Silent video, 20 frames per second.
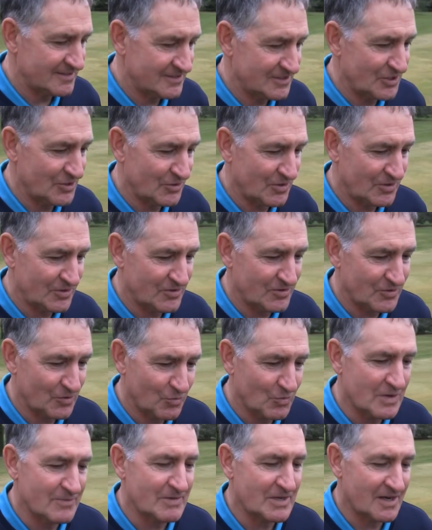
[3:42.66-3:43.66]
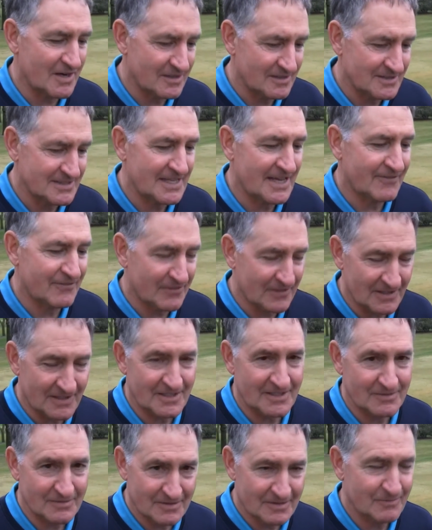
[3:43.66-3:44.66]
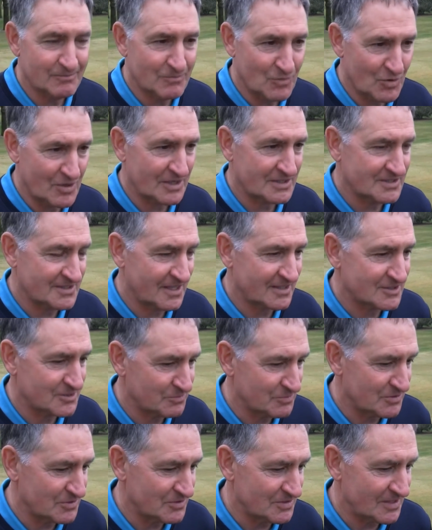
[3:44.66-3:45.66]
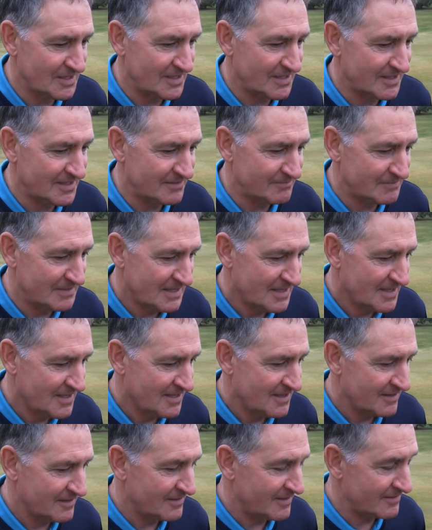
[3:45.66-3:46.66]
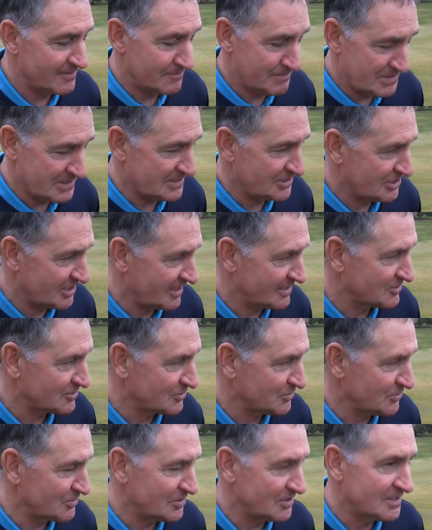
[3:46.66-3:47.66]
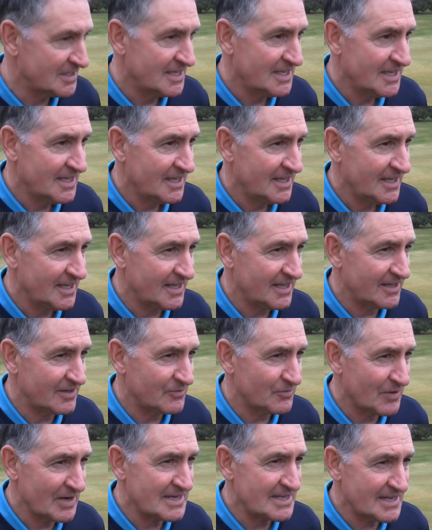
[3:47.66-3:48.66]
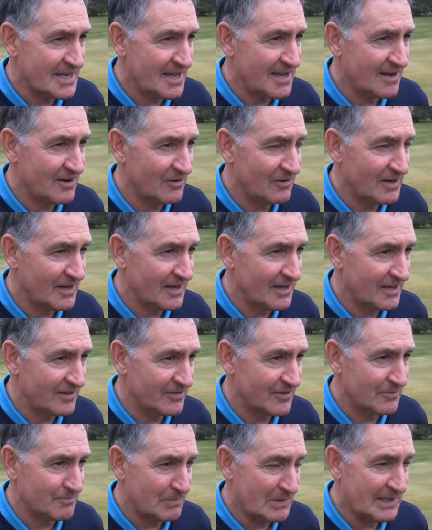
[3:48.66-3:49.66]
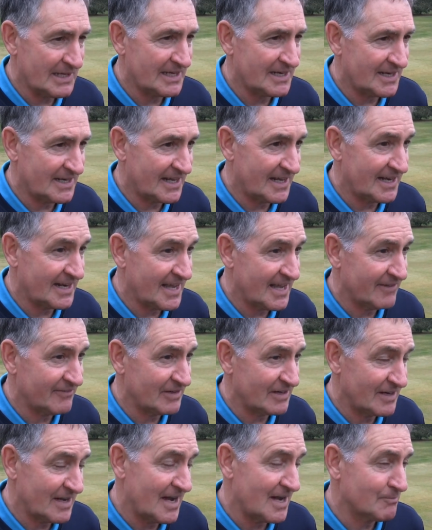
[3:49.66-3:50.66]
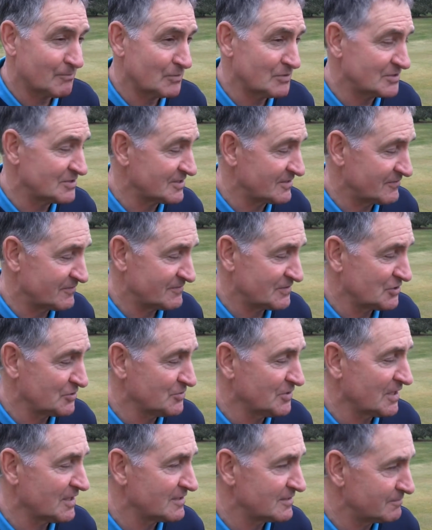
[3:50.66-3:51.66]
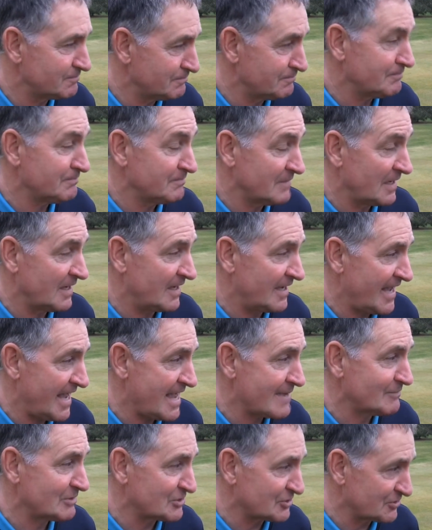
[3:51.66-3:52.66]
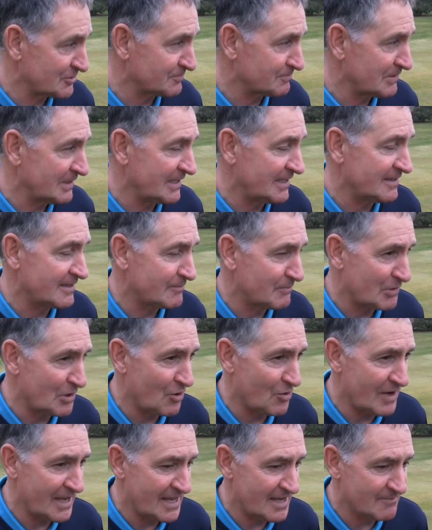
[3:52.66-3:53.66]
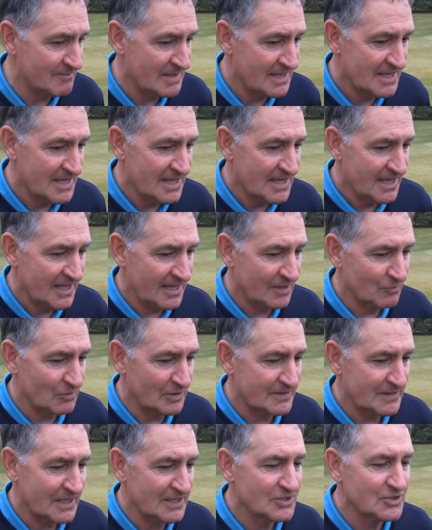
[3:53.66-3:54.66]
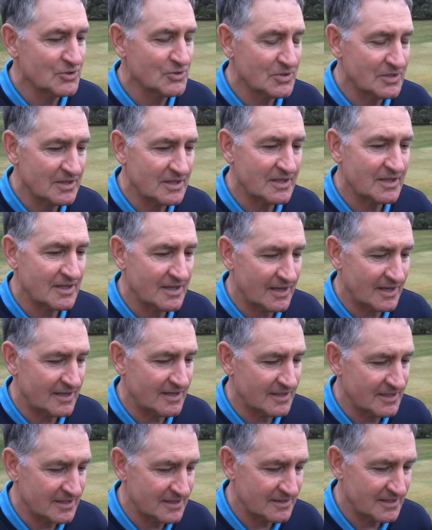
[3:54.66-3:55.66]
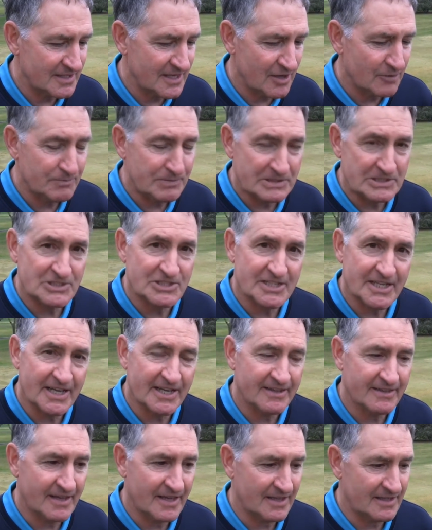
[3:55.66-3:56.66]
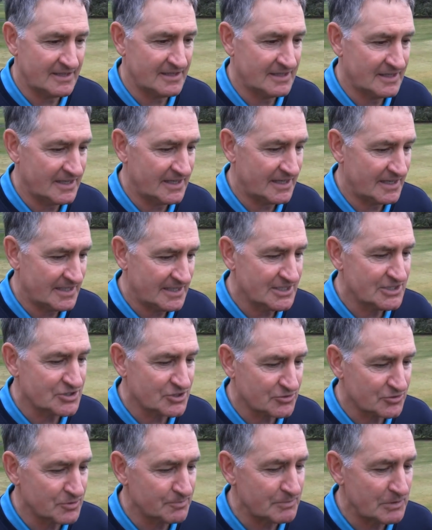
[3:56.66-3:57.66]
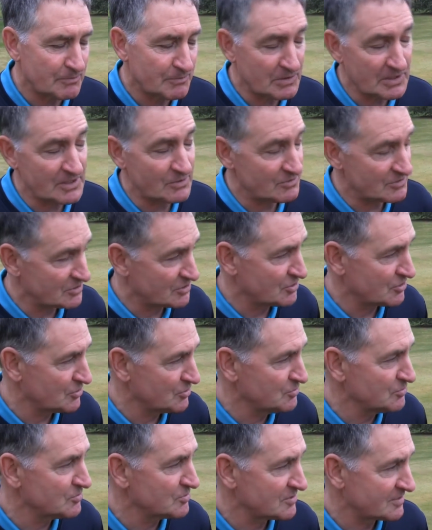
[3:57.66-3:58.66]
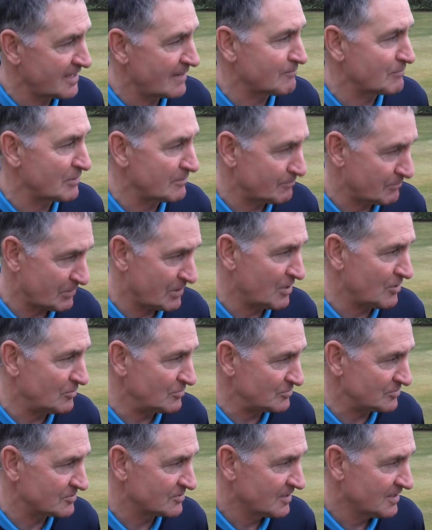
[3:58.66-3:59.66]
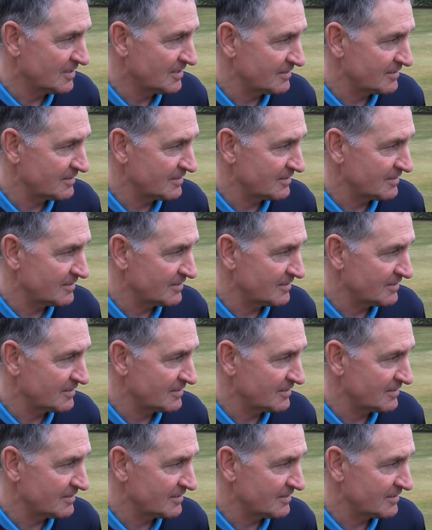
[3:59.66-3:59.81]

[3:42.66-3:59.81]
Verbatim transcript: you know the, the women are definitely more accessible um, than the PGA Tour, and right now uh, they're planning on having upwards of 200 uh, amateurs play in the pro-am, and what they do in the uh, in the LPGA that uh, each group will play with two separate pros.